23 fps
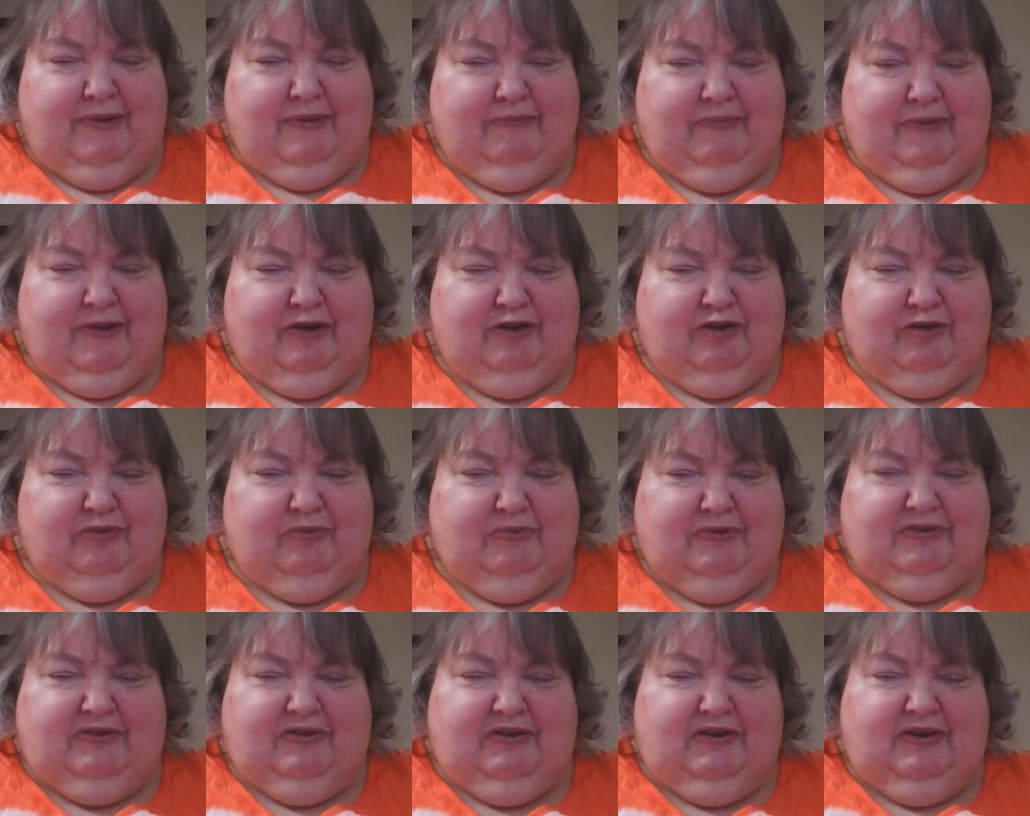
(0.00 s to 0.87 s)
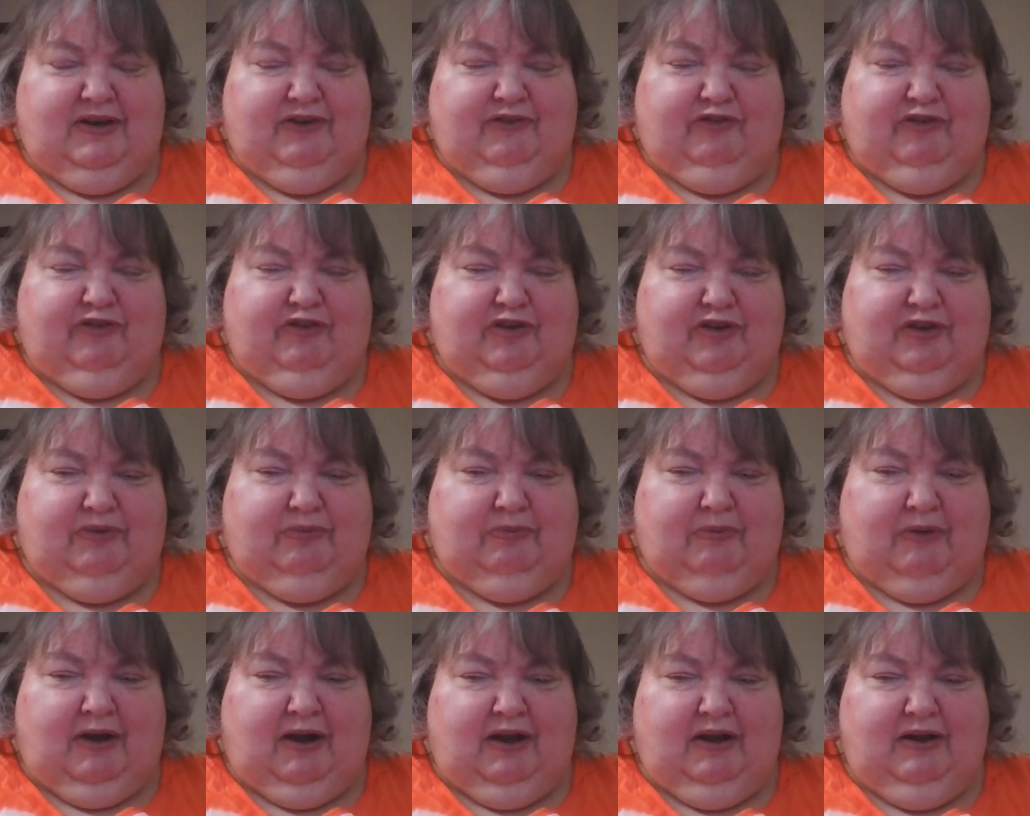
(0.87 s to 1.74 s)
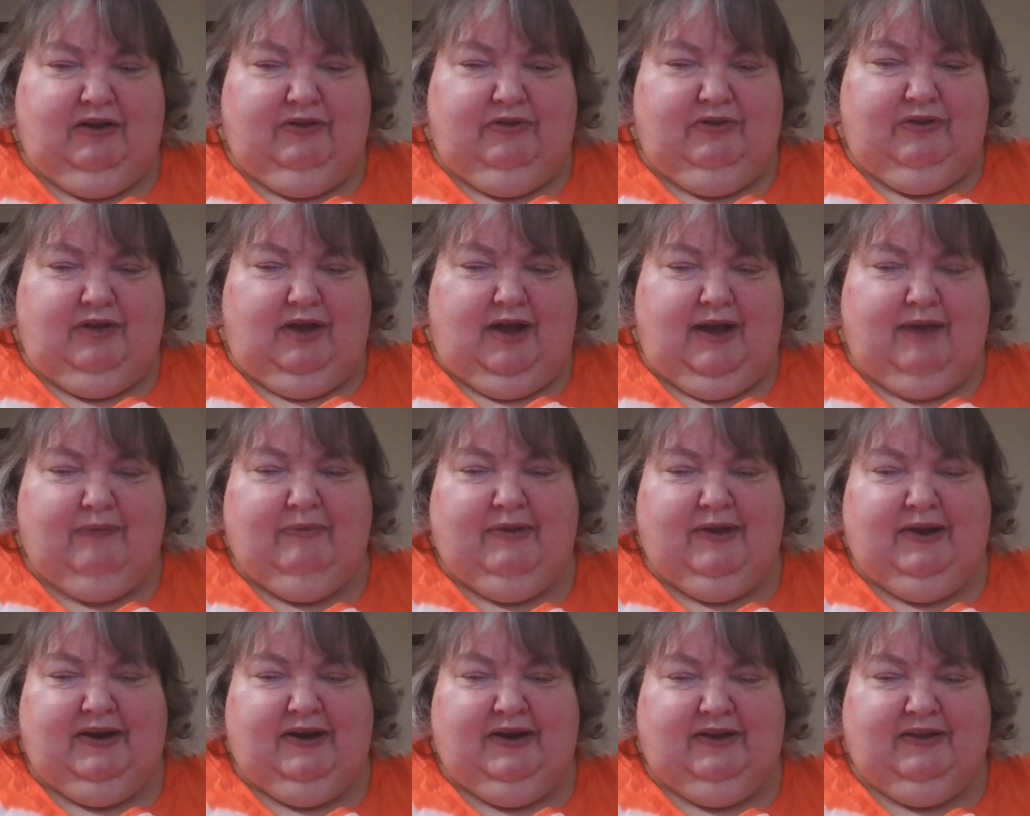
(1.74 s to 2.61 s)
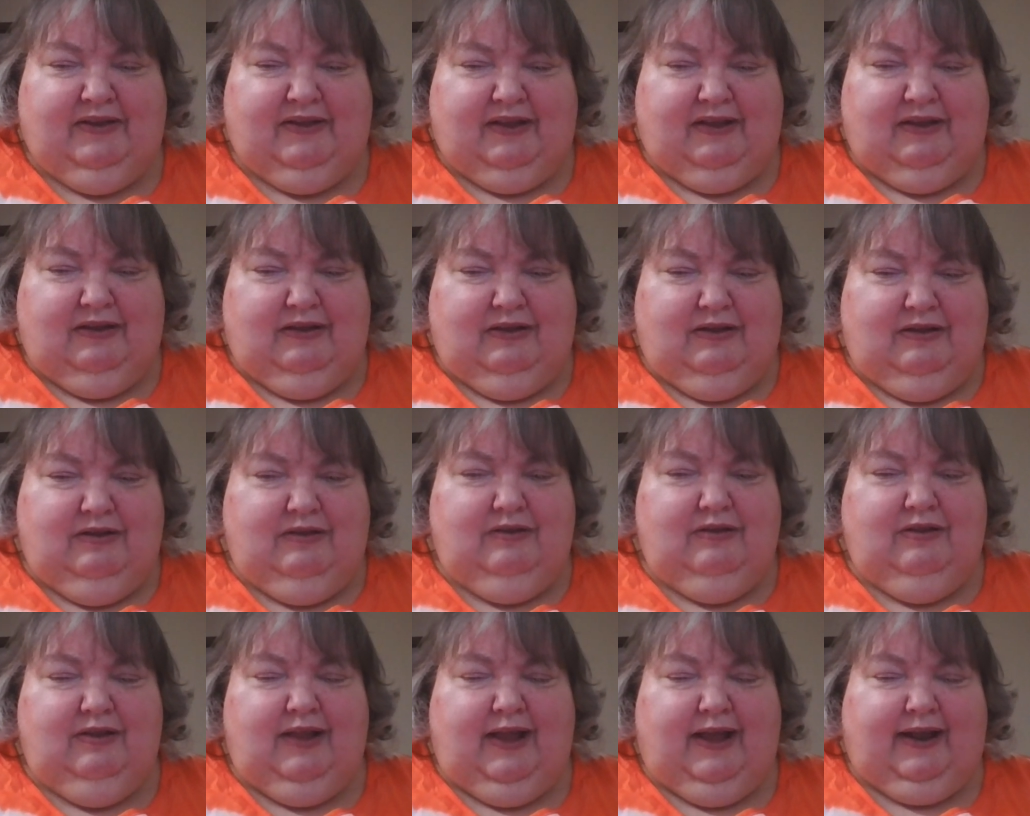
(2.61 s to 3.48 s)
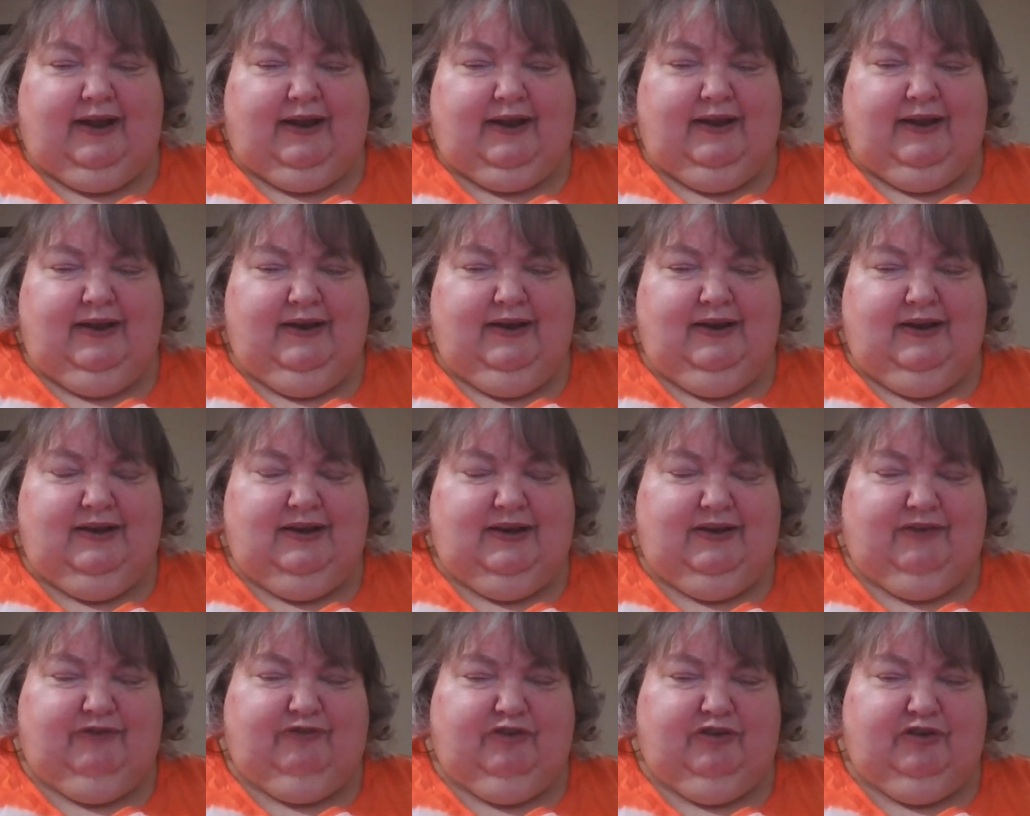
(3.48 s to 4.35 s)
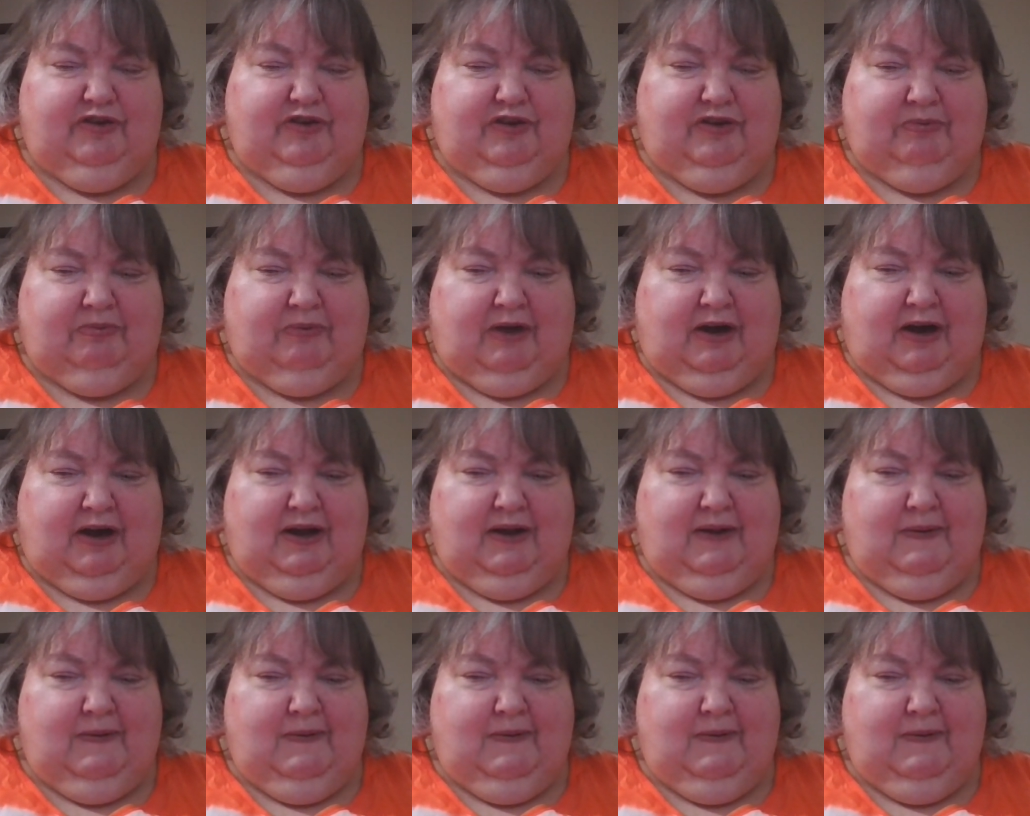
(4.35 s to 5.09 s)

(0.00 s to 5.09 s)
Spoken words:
bedroom is a different spot. I made it like in a different spot.